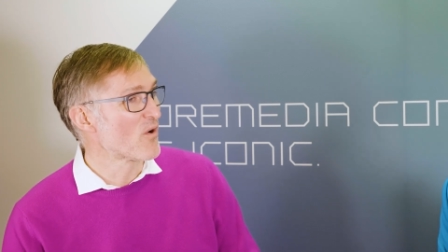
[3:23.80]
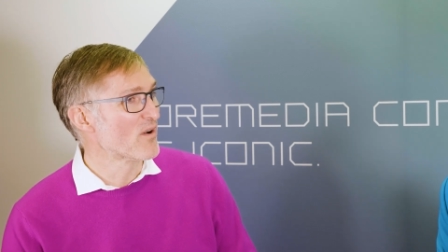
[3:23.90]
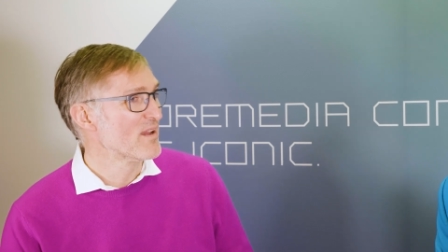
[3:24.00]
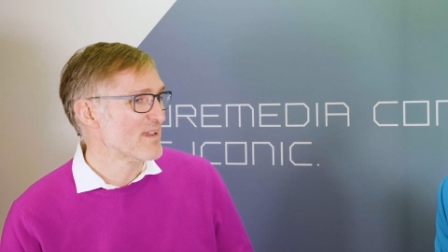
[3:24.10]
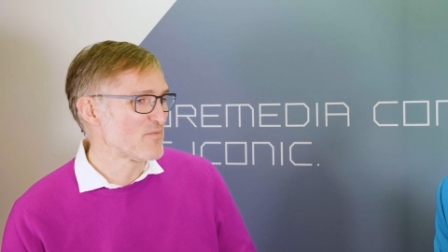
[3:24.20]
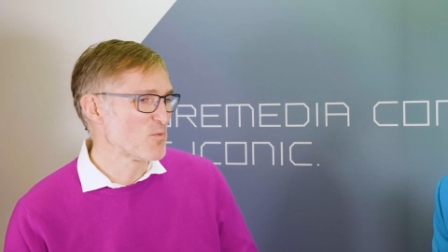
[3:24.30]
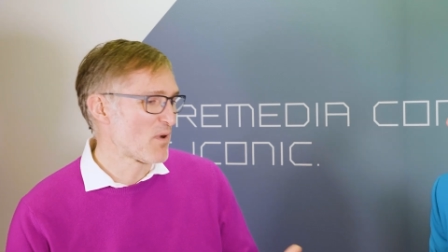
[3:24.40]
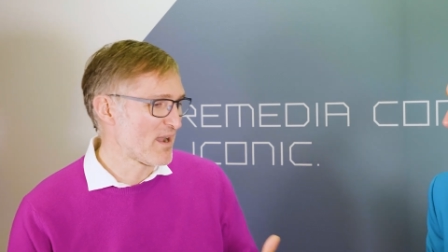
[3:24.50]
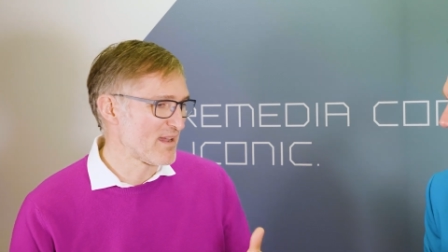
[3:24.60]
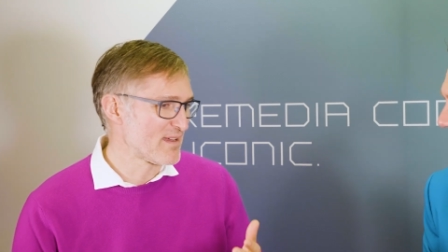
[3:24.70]
or if you
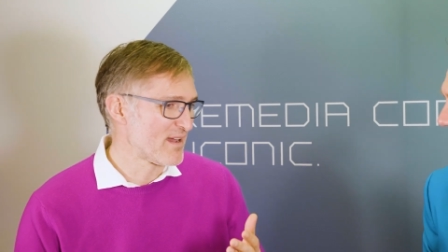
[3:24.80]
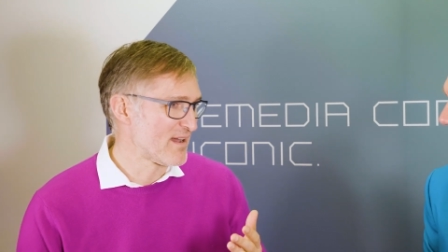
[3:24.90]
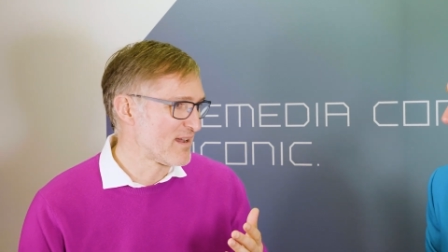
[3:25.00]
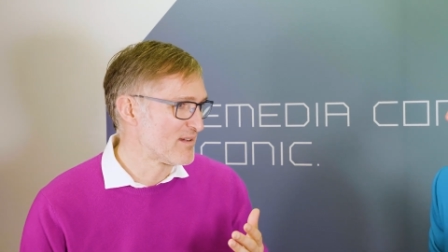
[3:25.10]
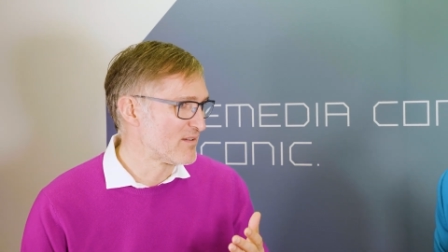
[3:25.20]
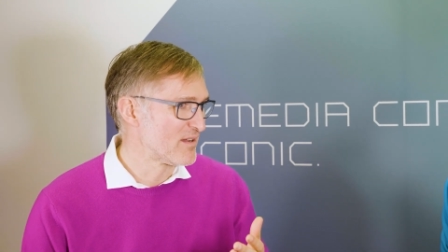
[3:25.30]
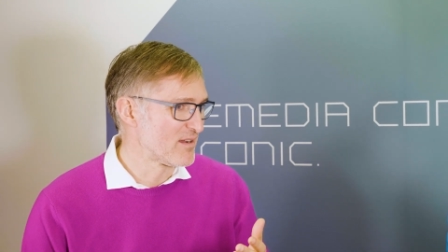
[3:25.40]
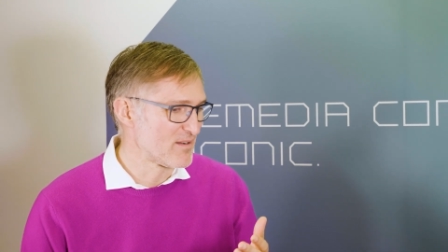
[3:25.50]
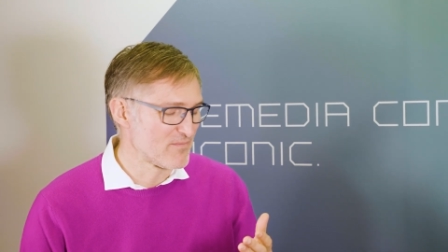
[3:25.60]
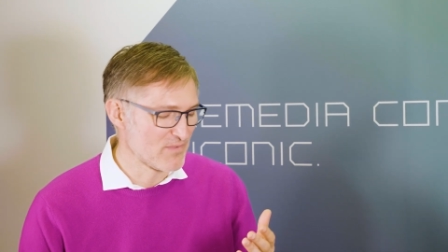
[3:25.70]
buy
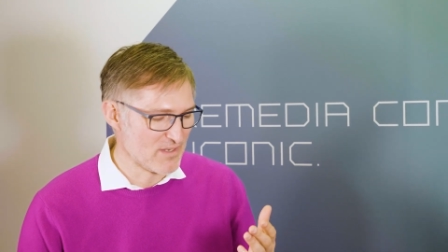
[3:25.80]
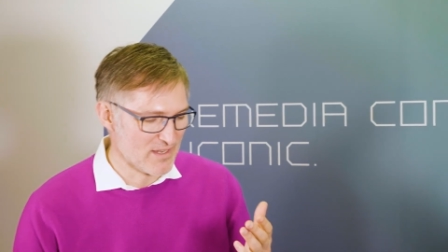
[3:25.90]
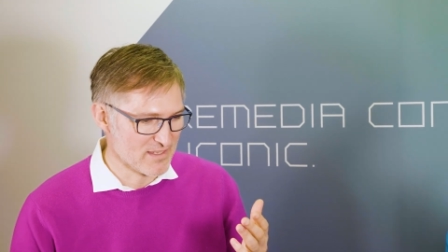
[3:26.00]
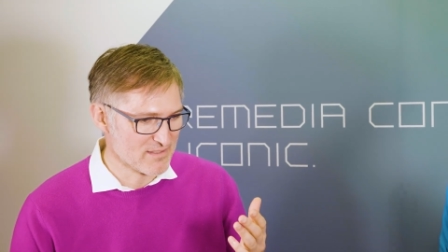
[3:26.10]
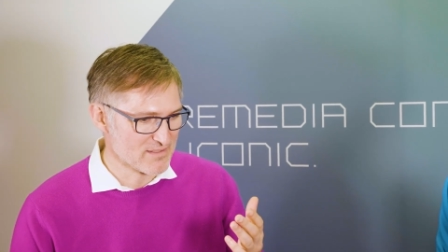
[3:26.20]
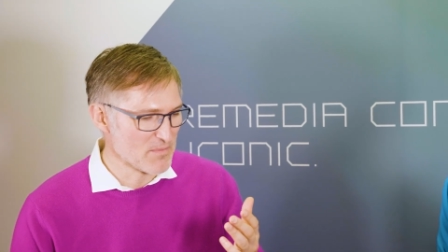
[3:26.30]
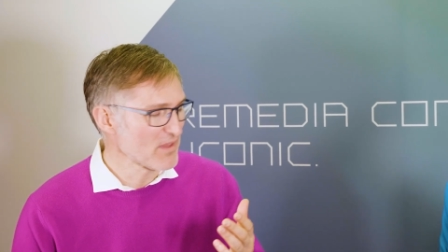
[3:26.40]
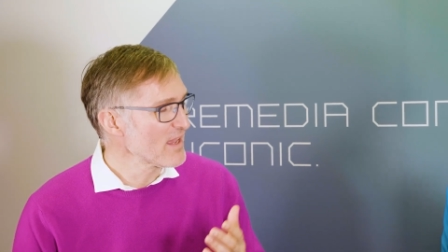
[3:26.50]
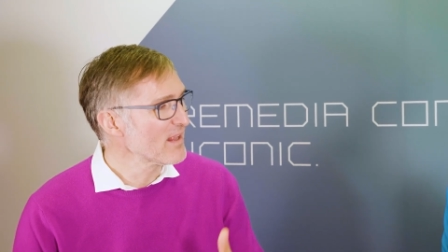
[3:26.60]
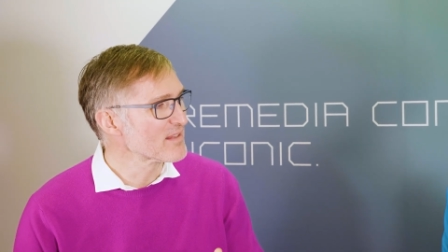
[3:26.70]
uh, um, like
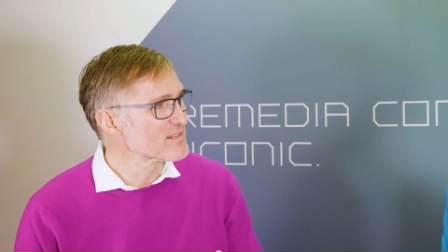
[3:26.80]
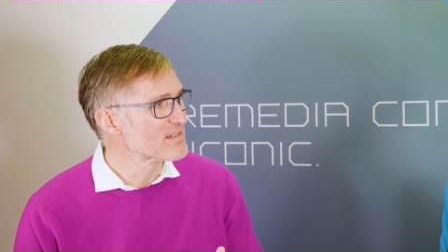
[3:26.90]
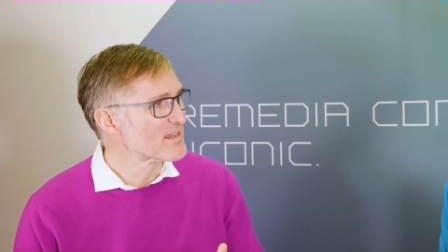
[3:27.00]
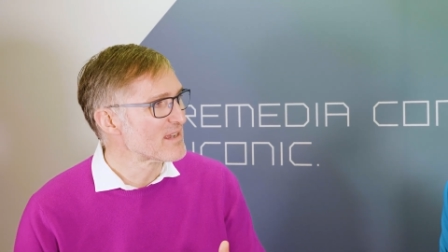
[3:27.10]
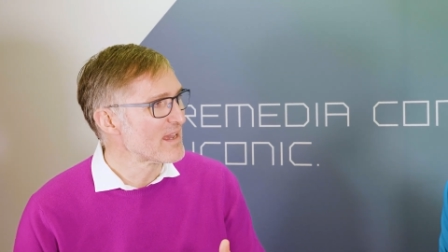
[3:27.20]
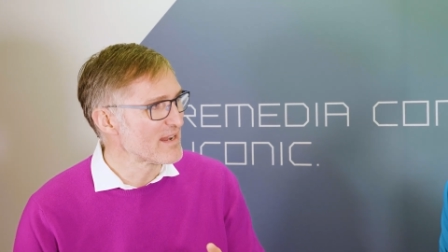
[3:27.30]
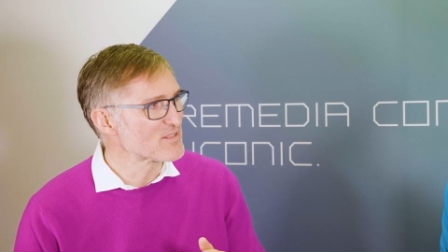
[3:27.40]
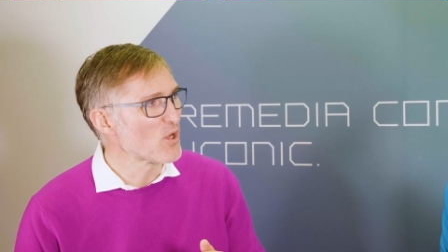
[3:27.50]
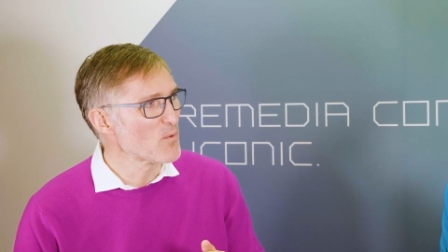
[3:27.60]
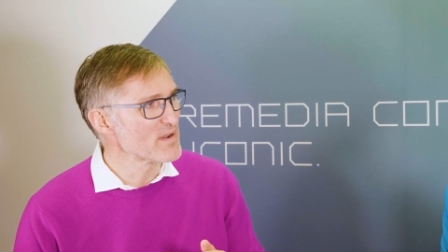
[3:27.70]
something else, yeah. it
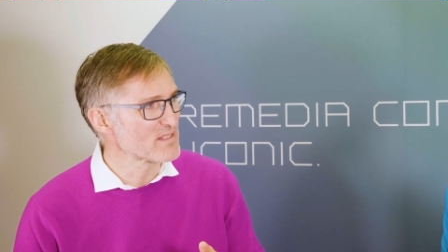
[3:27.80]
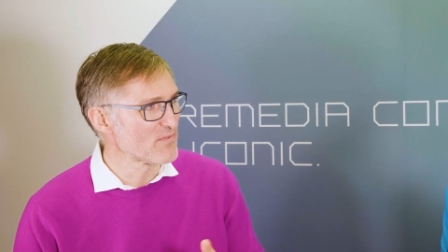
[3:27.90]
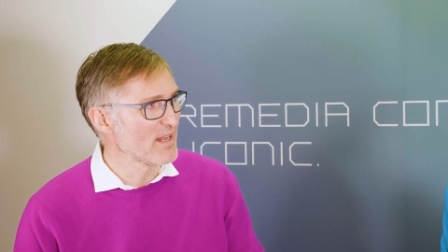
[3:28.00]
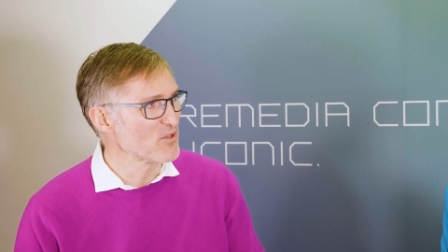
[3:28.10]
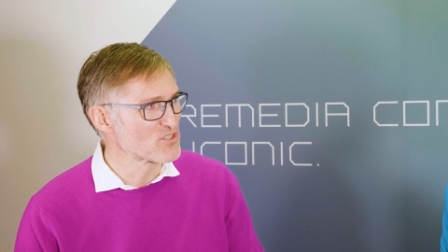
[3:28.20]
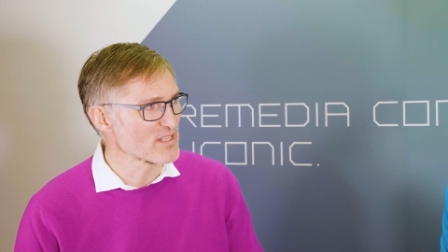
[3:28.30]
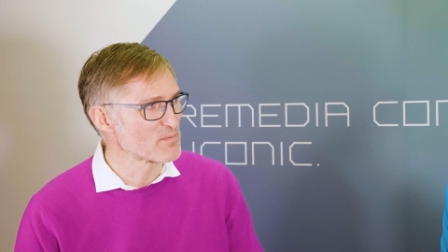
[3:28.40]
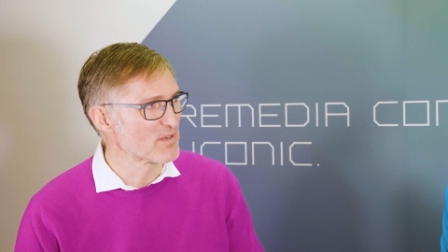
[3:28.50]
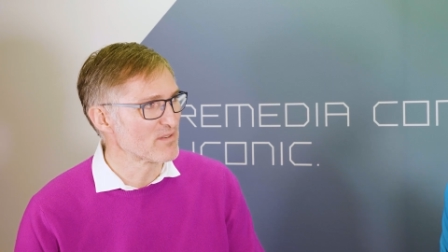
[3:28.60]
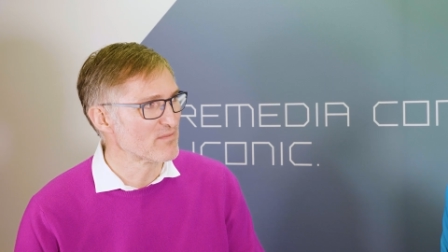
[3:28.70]
is always a value
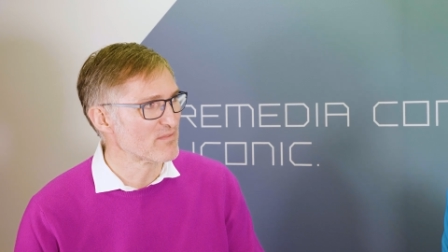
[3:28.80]
judgment.